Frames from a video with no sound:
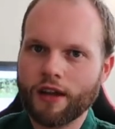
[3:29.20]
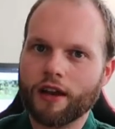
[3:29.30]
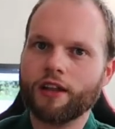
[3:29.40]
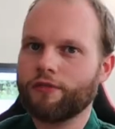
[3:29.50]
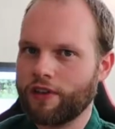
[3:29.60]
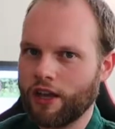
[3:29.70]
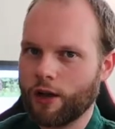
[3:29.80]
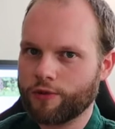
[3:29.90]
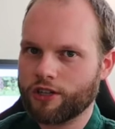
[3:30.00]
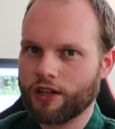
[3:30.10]
A lot of
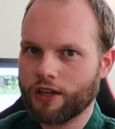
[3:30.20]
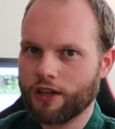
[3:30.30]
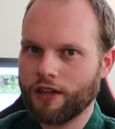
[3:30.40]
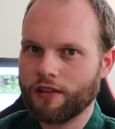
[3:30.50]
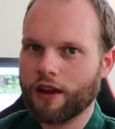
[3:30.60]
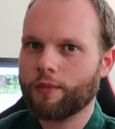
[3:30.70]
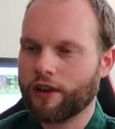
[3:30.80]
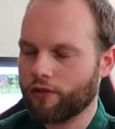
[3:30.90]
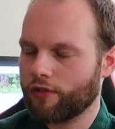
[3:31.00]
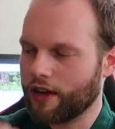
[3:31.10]
Cheops uh, in their
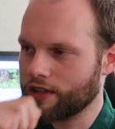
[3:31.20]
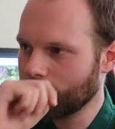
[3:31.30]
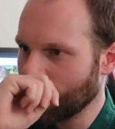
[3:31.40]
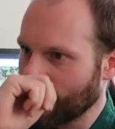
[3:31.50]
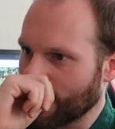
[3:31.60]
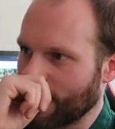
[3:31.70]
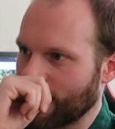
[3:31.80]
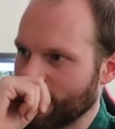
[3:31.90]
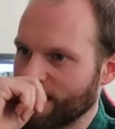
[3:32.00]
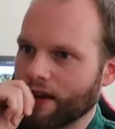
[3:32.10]
battle cries
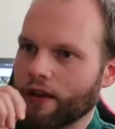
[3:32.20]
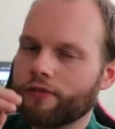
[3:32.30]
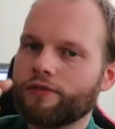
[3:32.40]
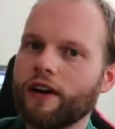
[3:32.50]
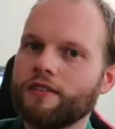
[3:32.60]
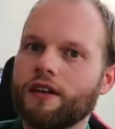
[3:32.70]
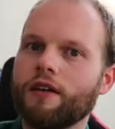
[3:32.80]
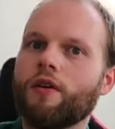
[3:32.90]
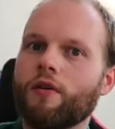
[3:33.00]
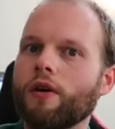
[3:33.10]
and uh,
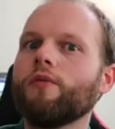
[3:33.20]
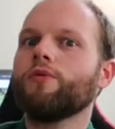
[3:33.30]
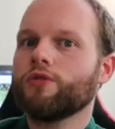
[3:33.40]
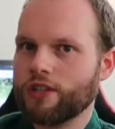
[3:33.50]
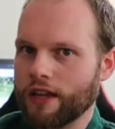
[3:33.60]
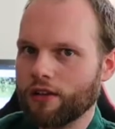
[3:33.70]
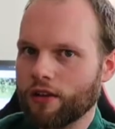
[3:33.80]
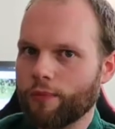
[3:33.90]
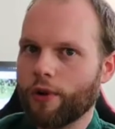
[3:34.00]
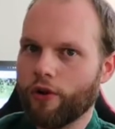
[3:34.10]
fighting
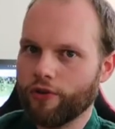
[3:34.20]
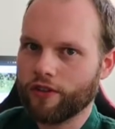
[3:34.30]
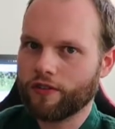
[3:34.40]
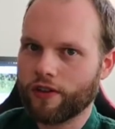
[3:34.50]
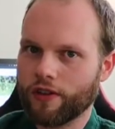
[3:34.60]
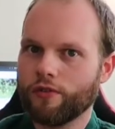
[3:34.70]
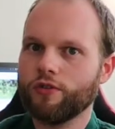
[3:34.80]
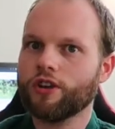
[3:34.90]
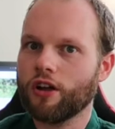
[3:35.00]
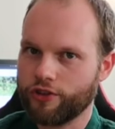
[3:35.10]
single opponent who
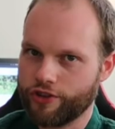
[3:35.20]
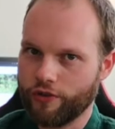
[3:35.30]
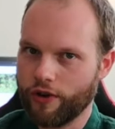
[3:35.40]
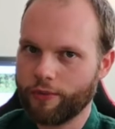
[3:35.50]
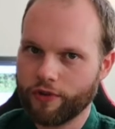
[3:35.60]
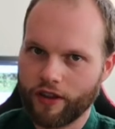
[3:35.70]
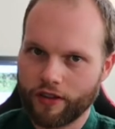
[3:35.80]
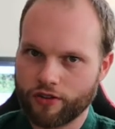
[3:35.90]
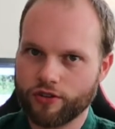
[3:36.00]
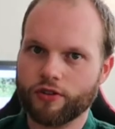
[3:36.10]
is also a
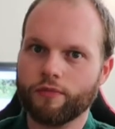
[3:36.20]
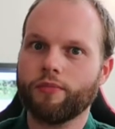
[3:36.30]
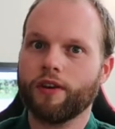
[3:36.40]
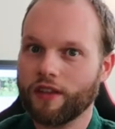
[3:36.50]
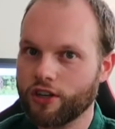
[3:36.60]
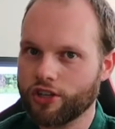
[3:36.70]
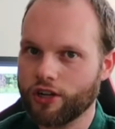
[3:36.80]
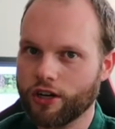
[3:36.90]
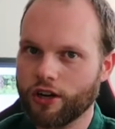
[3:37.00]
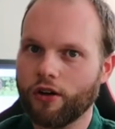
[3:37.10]

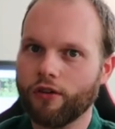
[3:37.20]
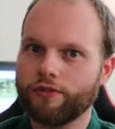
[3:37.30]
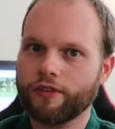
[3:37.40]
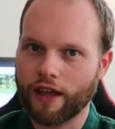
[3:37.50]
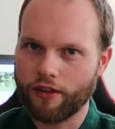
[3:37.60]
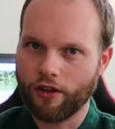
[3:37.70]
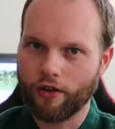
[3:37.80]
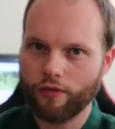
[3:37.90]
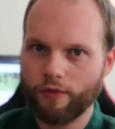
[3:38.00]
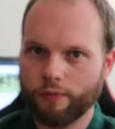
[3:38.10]
practitioner of
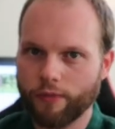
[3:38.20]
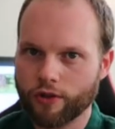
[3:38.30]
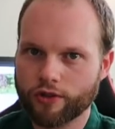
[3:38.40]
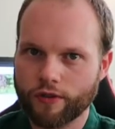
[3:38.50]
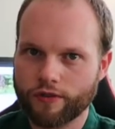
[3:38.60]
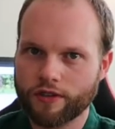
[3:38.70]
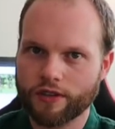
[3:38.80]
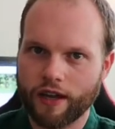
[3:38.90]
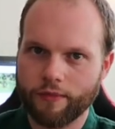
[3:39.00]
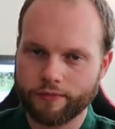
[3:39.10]
kendo most of the
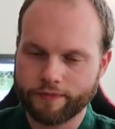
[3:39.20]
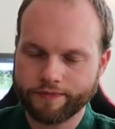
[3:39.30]
time.